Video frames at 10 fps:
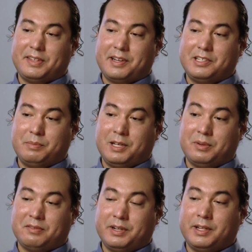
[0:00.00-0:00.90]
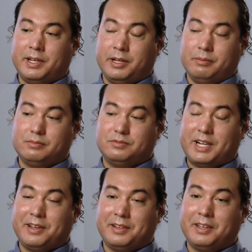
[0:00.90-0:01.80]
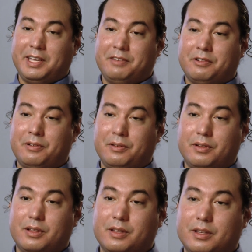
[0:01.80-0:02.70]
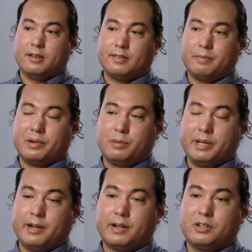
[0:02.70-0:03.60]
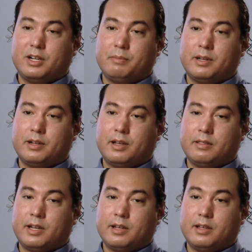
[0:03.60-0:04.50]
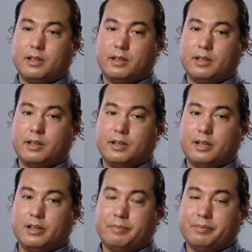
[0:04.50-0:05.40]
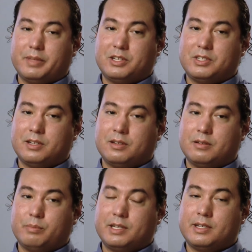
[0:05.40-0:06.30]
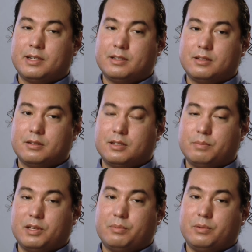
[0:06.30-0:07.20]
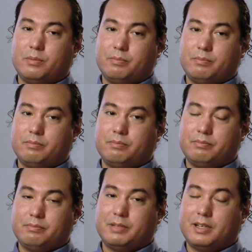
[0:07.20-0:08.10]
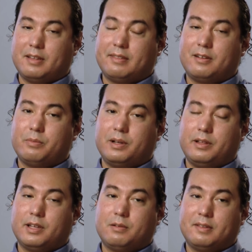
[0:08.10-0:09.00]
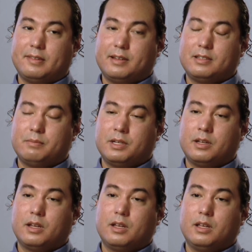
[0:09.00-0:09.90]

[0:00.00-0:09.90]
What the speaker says: done to me was really, frankly, evil. It's a barbaric treatment, and that it shouldn't be done to people against their will like it was done to me.